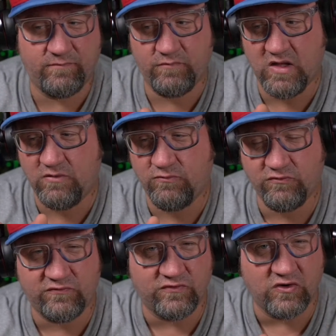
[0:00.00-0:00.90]
Not real
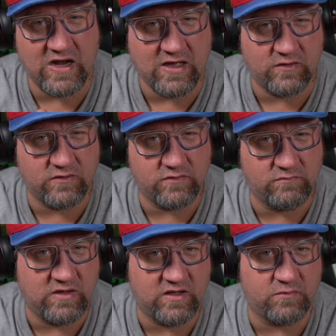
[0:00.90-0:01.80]
sure how
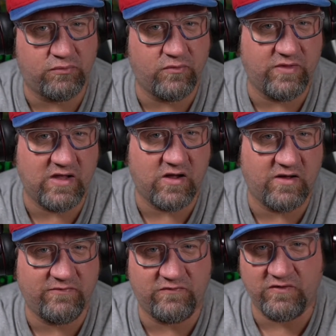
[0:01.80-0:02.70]
to pull that
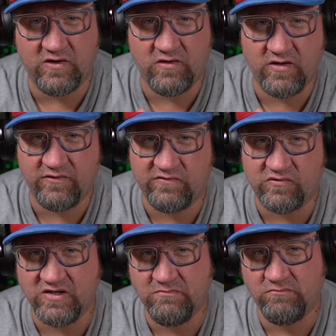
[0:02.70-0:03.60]
off to share on the
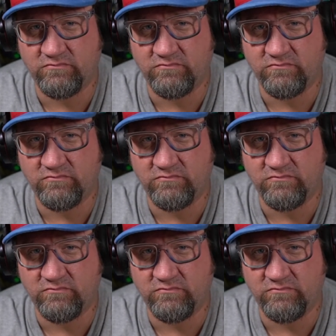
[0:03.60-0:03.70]
stream.